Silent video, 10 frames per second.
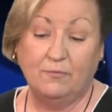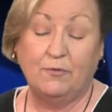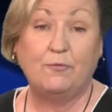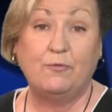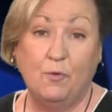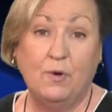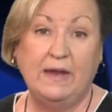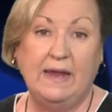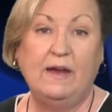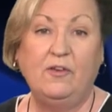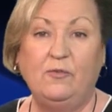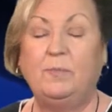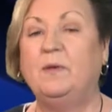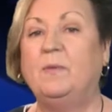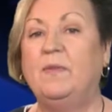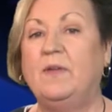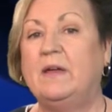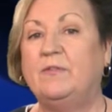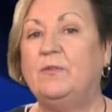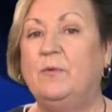for four years between the
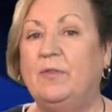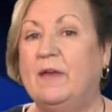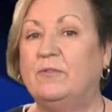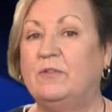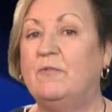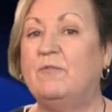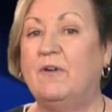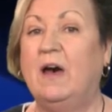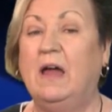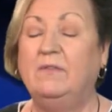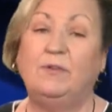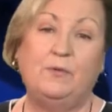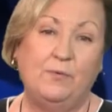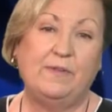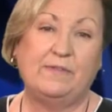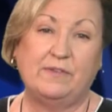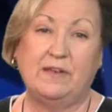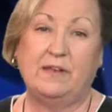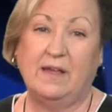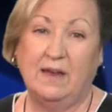years 2005 and
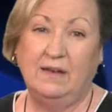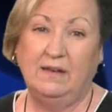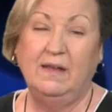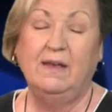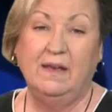2009.